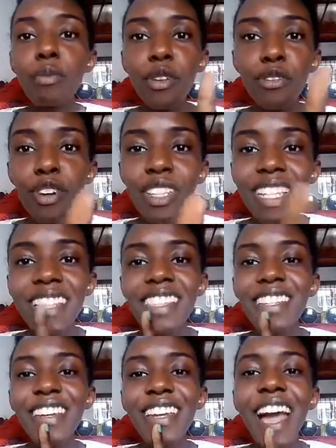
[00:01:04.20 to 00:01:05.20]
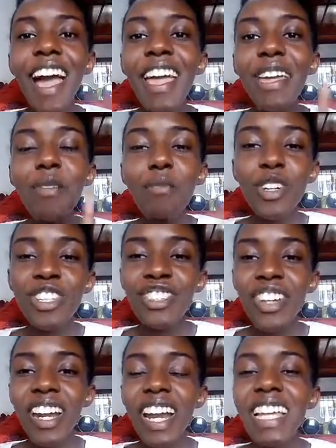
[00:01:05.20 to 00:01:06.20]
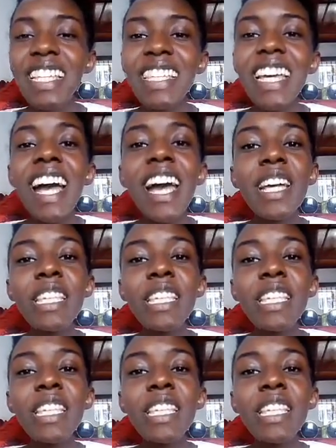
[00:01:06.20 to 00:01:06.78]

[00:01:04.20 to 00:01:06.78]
Before sunscreen, I moisturize.